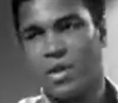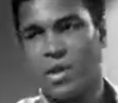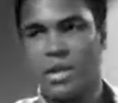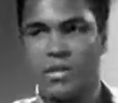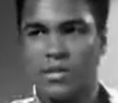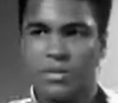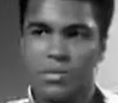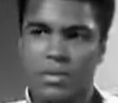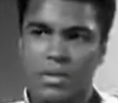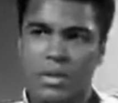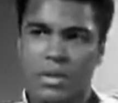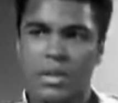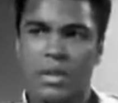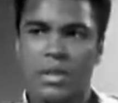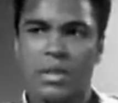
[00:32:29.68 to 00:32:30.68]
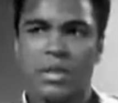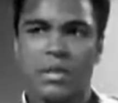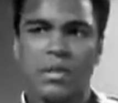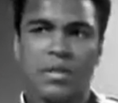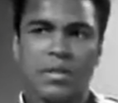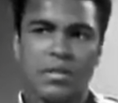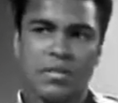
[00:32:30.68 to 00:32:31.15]
Do you get in with
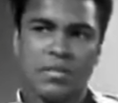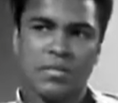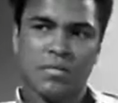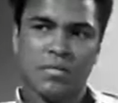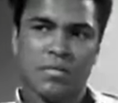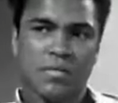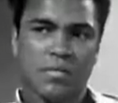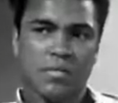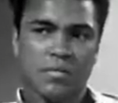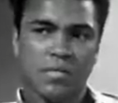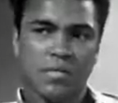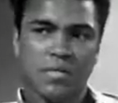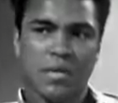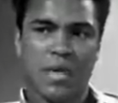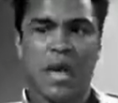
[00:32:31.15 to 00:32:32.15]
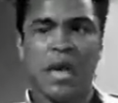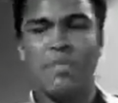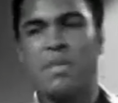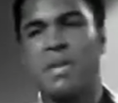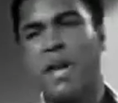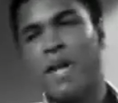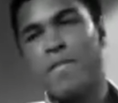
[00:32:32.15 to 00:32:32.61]
anxiety or fear?
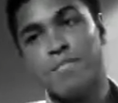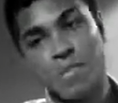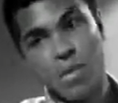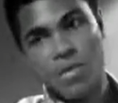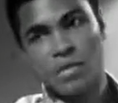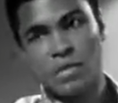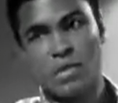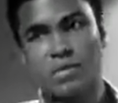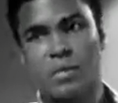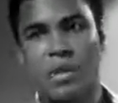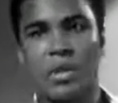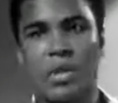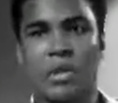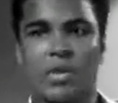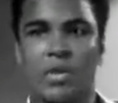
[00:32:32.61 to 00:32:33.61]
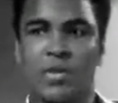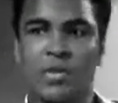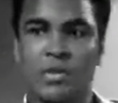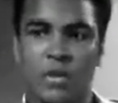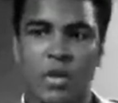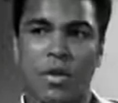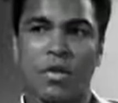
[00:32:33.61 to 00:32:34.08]
I'm nervous because
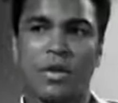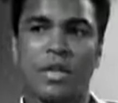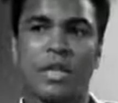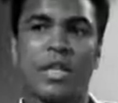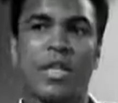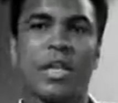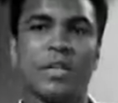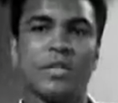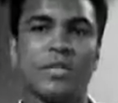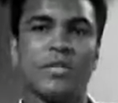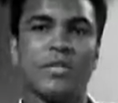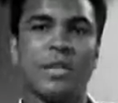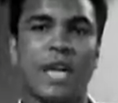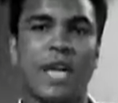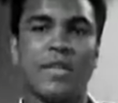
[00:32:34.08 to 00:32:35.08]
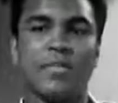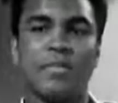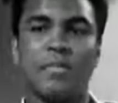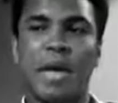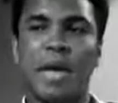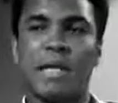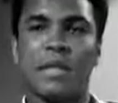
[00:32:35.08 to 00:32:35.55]
of the talking that I do, and I
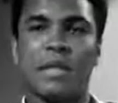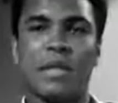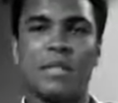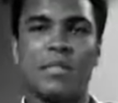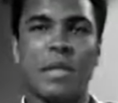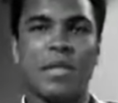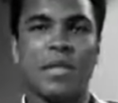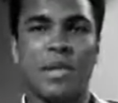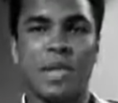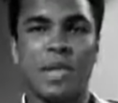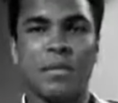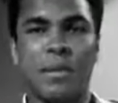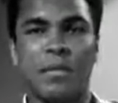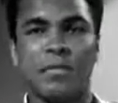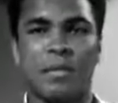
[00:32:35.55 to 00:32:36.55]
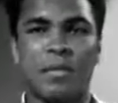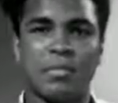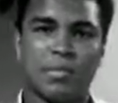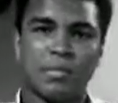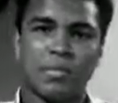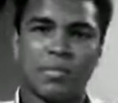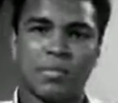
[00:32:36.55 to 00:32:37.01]
have to back it up. I think about
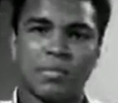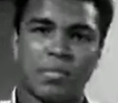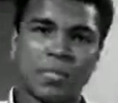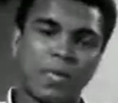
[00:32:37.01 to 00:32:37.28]
people.